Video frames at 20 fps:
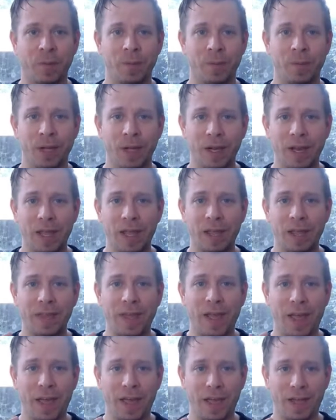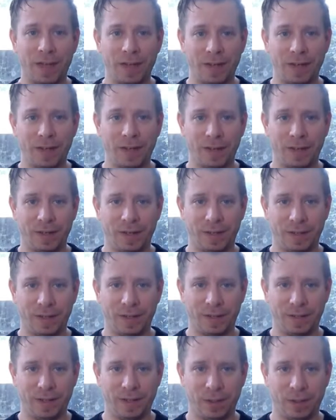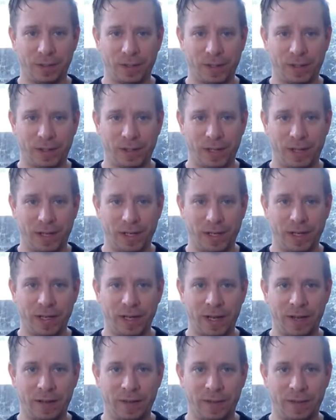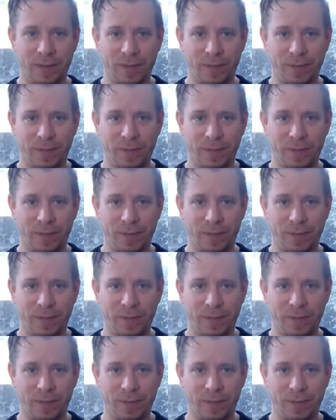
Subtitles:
but let the head tilt slightly down.